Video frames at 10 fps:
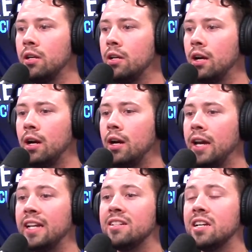
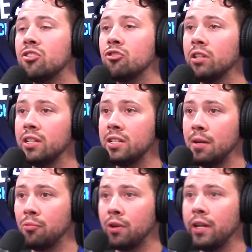ancestrally
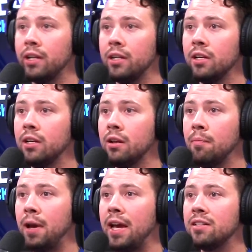separated
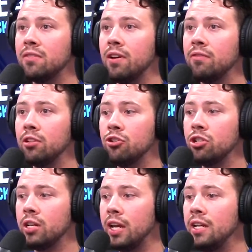paths of evolution,
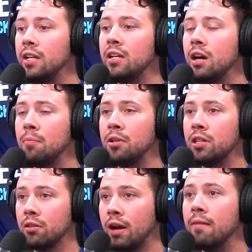and ended up in the
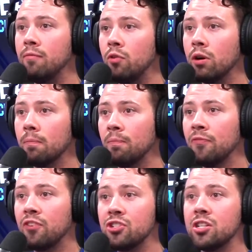crab form.
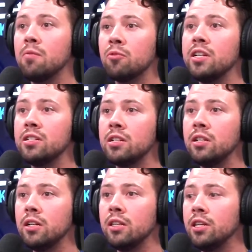For some reason,
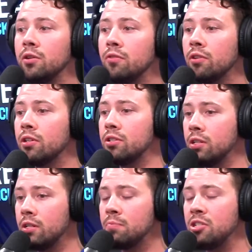the universe,
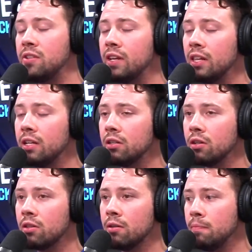specifically on
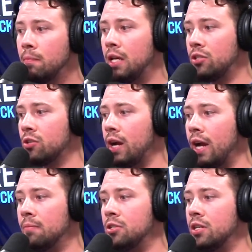Earth, makes
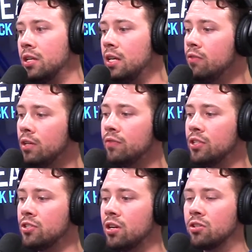crabs, even if it
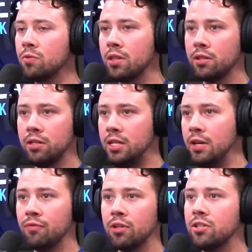starts with
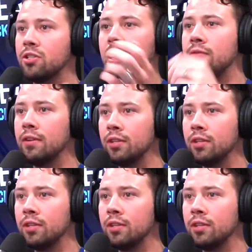different stuff every